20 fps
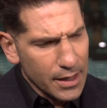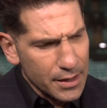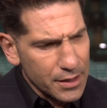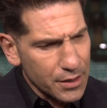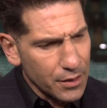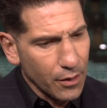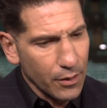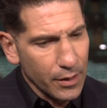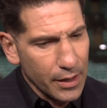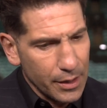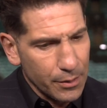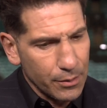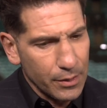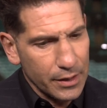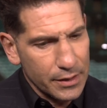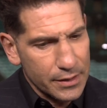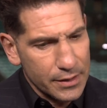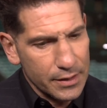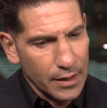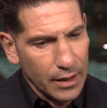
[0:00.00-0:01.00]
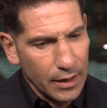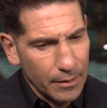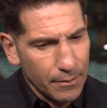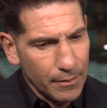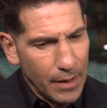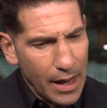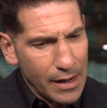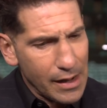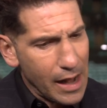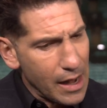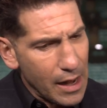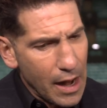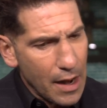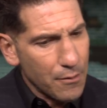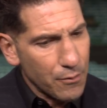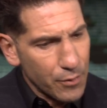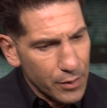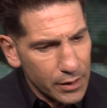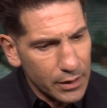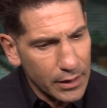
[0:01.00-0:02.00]
You know, it's
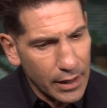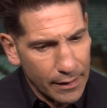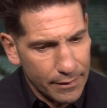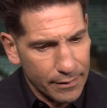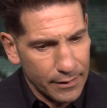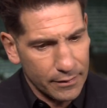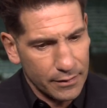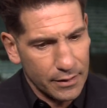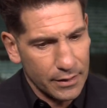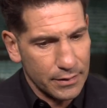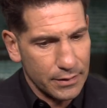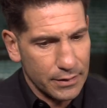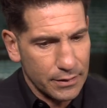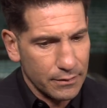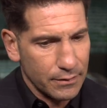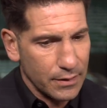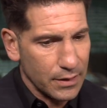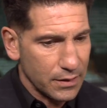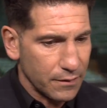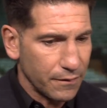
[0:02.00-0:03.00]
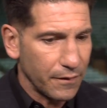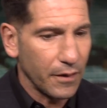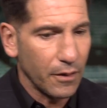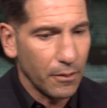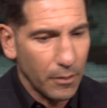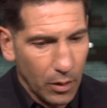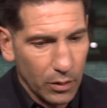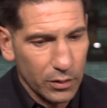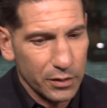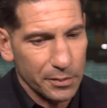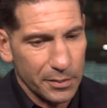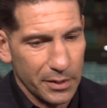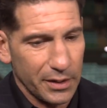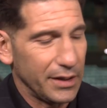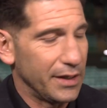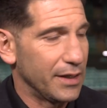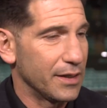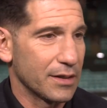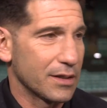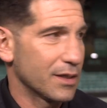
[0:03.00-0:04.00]
really, I think this film
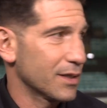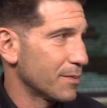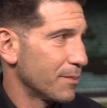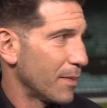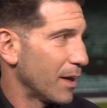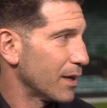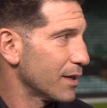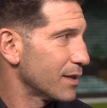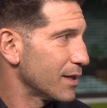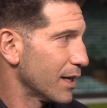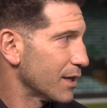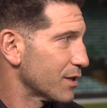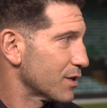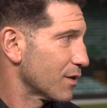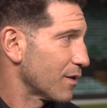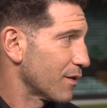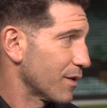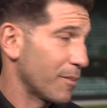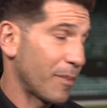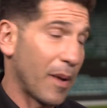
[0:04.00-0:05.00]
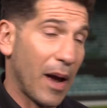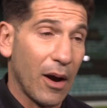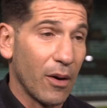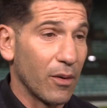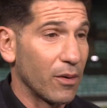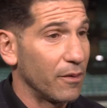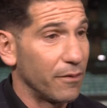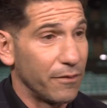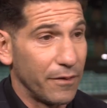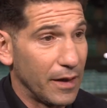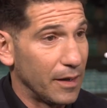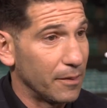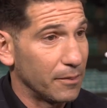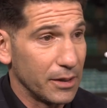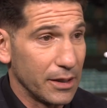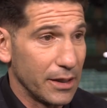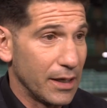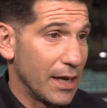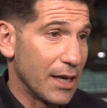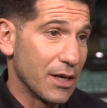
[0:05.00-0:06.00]
ultimately is this meditation on the power of
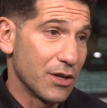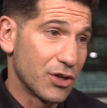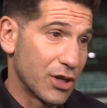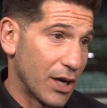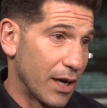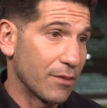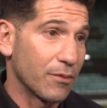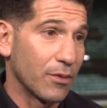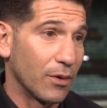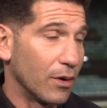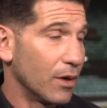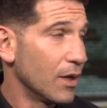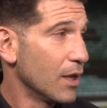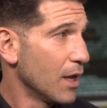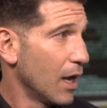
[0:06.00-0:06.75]
family in general.